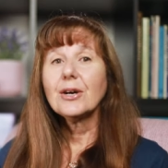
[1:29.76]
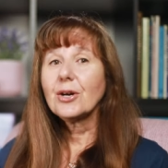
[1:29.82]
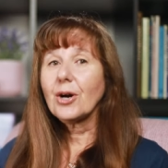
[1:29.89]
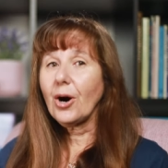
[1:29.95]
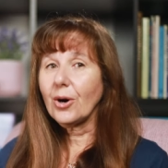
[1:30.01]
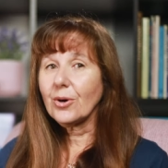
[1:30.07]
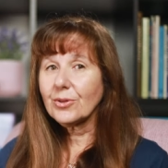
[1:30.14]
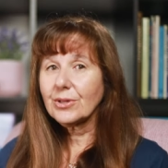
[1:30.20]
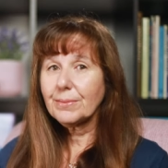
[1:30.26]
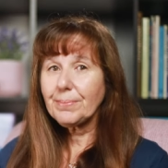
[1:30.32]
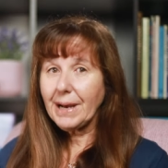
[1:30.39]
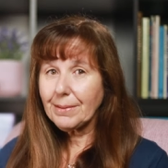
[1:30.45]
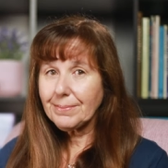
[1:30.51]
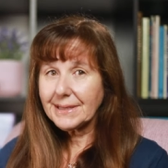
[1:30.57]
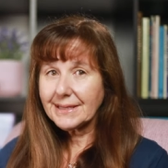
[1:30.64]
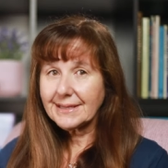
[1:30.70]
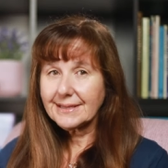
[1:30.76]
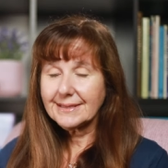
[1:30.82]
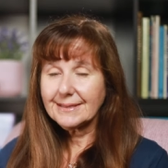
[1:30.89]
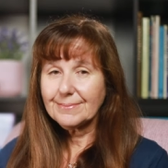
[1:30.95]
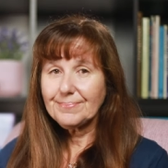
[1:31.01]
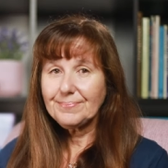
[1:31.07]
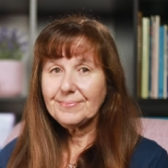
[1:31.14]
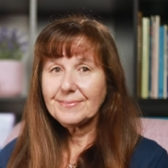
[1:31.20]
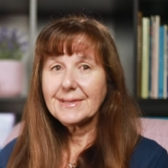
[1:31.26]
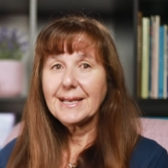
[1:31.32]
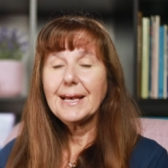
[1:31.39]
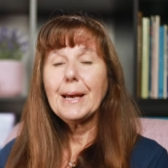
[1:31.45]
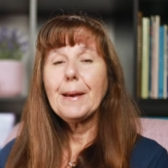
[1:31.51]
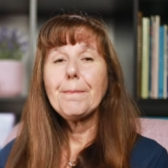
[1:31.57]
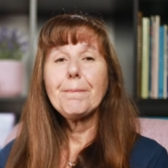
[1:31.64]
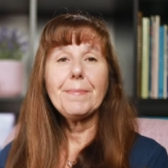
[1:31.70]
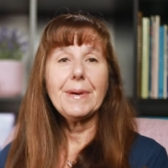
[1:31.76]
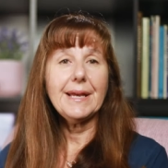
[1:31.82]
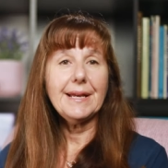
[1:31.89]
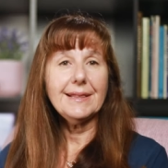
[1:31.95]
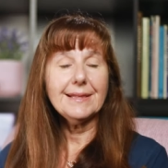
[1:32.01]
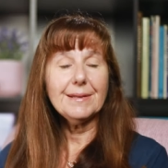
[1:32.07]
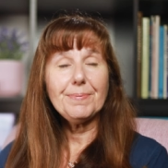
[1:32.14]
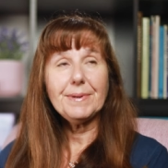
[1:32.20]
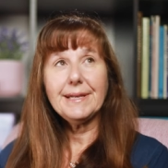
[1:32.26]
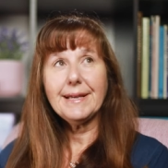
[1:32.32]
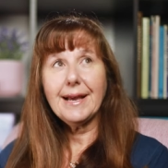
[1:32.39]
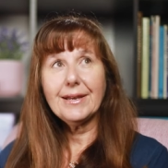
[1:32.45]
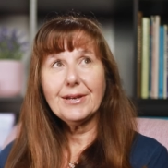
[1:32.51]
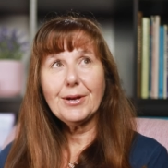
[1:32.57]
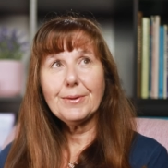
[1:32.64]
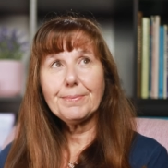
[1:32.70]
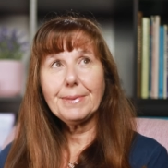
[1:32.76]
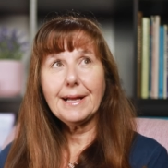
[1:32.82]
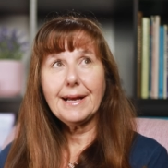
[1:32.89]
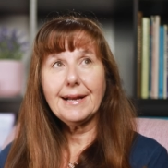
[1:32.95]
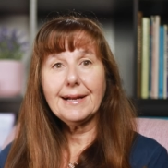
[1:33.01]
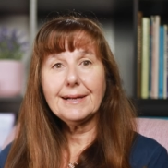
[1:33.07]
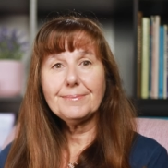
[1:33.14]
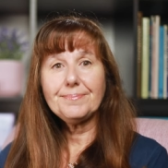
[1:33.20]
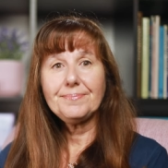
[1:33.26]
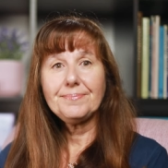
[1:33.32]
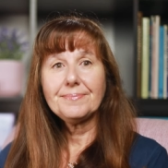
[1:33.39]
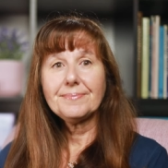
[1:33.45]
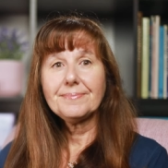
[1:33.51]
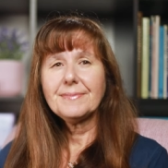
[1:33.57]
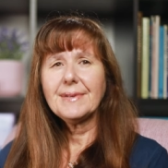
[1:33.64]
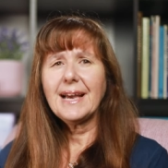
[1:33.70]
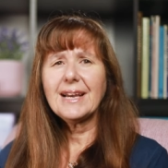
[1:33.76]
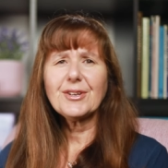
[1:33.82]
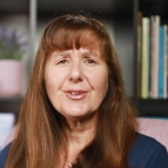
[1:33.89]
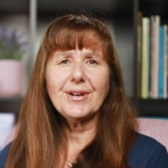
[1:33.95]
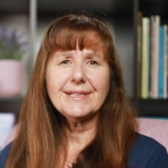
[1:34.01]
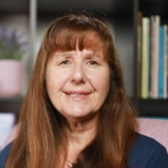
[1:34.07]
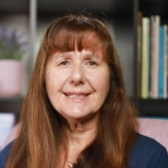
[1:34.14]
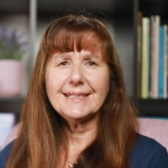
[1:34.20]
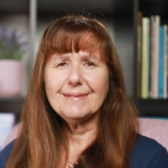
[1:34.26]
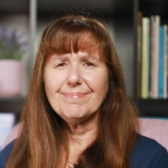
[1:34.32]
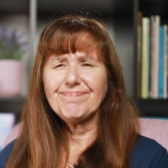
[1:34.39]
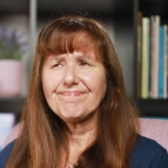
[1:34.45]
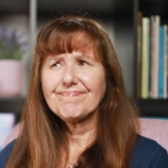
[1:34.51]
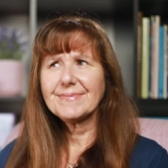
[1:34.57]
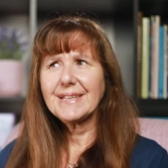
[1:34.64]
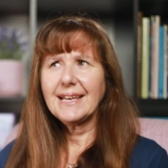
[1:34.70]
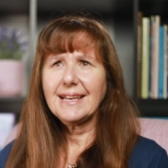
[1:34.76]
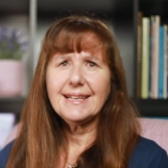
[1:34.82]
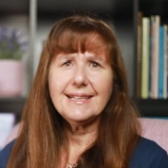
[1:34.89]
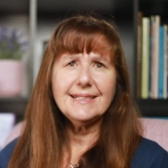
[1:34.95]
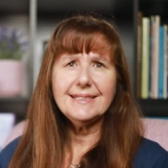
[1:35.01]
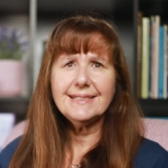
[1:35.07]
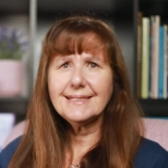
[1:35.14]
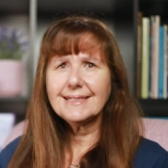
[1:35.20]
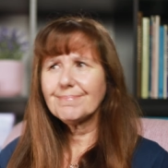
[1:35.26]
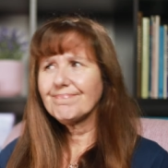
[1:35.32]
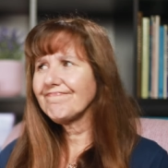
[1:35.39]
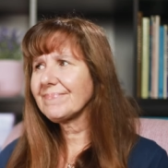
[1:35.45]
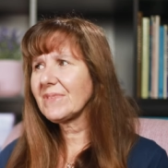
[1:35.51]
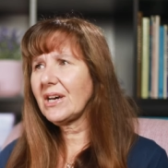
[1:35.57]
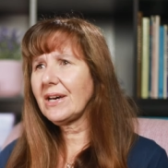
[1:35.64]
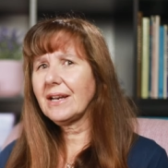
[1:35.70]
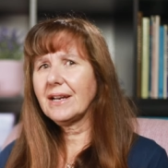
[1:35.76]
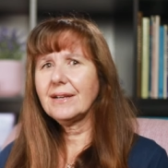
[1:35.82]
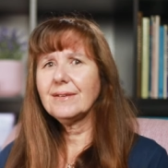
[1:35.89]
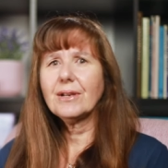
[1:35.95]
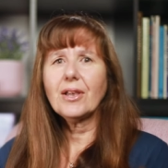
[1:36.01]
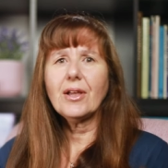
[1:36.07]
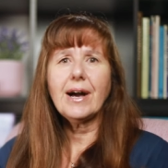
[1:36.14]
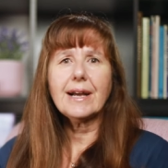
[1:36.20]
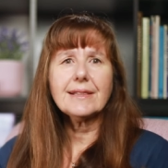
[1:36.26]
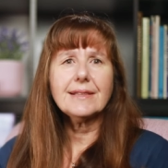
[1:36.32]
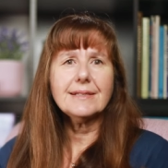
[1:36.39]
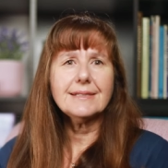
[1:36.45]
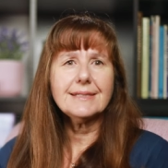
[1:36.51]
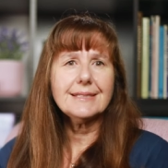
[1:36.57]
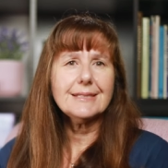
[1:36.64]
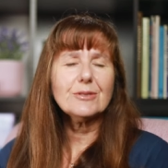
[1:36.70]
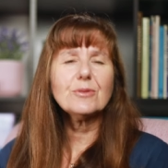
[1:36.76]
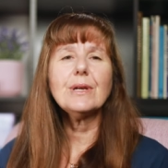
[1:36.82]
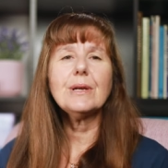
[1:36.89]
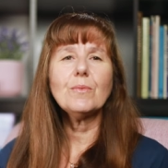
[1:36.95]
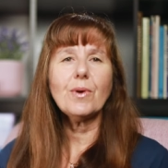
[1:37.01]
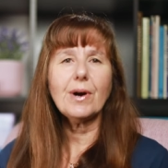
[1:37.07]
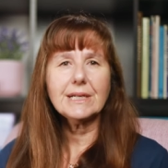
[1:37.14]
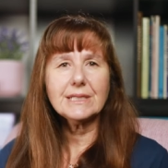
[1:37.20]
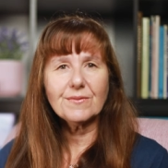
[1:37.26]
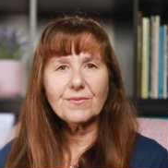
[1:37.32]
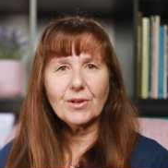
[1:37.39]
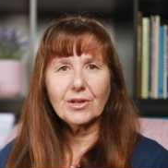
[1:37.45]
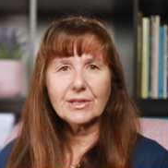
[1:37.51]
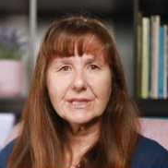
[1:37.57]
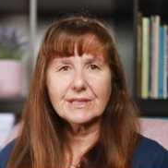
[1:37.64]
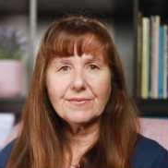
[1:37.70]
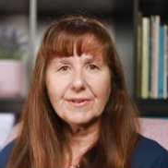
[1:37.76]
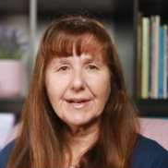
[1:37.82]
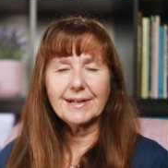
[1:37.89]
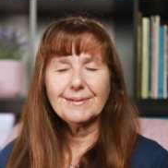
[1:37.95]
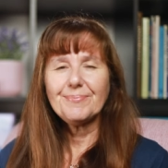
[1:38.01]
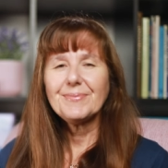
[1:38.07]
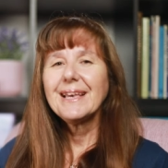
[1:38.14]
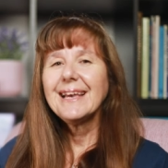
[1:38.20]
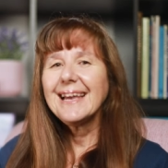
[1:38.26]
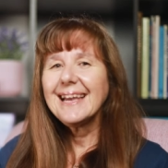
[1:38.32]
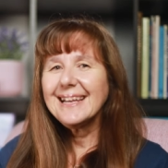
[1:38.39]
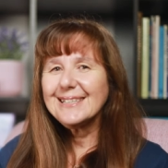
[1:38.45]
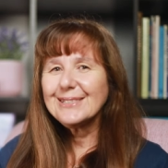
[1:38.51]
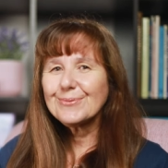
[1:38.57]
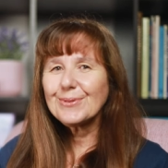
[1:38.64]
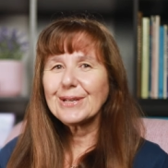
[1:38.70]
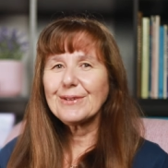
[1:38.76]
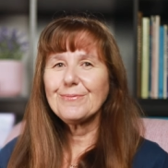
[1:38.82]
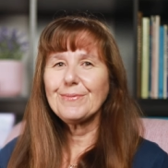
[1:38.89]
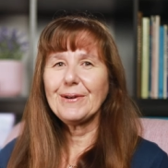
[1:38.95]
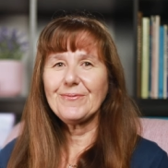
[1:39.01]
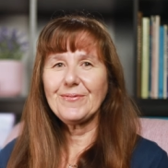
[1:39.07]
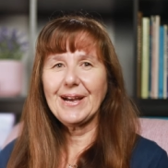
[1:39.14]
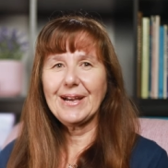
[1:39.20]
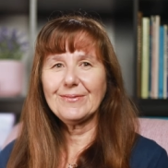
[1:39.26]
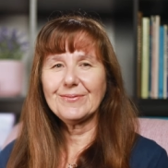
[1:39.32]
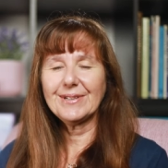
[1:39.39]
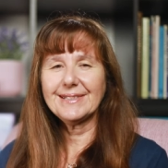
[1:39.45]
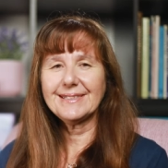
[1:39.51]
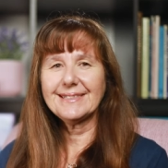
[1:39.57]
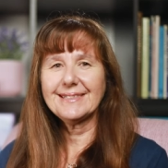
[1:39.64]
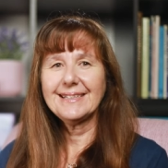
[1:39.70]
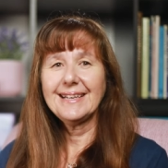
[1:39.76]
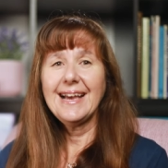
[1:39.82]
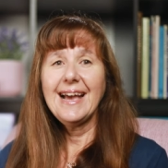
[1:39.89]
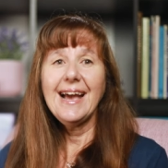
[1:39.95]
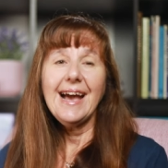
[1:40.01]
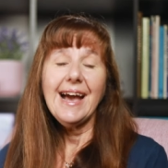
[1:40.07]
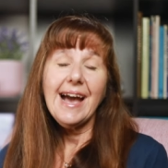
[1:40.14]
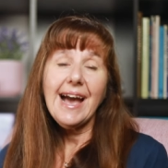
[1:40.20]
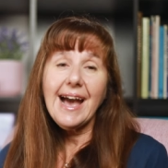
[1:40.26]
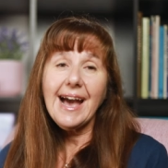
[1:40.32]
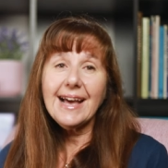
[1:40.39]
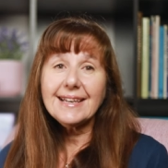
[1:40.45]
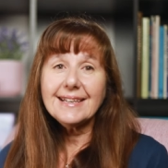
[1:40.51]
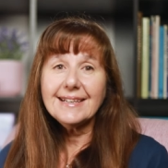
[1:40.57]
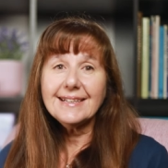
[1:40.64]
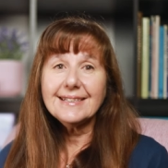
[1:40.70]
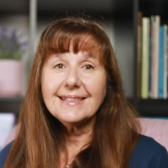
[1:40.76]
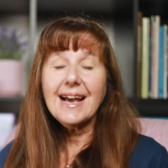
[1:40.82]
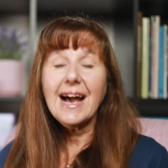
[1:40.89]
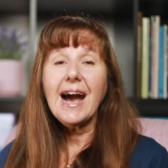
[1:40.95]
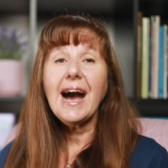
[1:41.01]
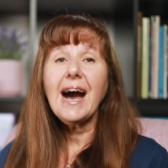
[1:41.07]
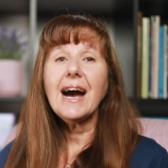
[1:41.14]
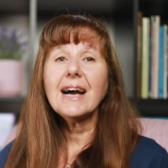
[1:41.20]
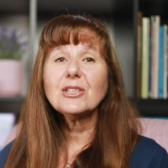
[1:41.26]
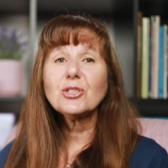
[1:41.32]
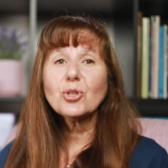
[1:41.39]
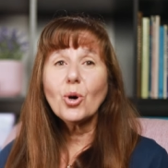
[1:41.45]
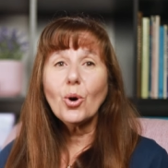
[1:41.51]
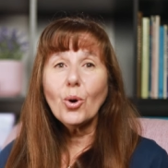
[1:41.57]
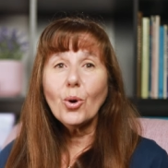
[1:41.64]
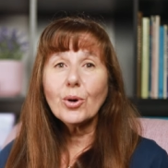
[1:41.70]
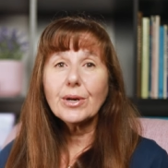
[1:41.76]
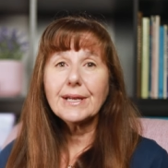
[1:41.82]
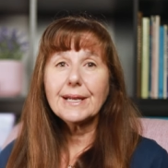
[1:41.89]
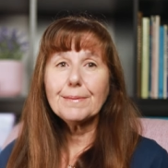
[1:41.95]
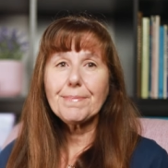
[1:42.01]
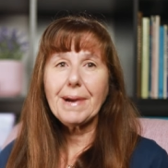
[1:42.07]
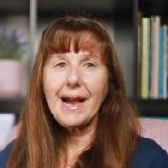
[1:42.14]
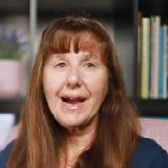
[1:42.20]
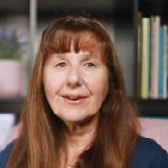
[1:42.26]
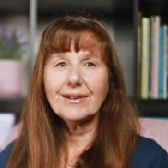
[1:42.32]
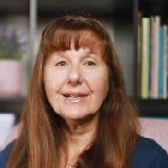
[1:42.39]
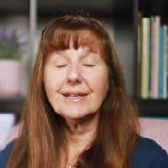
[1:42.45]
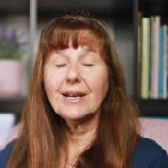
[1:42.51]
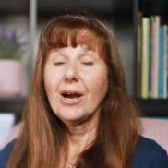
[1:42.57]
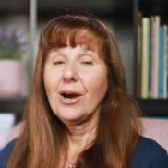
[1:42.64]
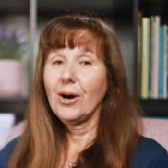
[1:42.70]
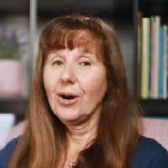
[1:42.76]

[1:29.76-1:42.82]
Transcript: Cole the publican, Pete the piano player, and Cressy. He's, I don't know, like this streetwise philosopher. He's one of my favourites. Add in a talking parrot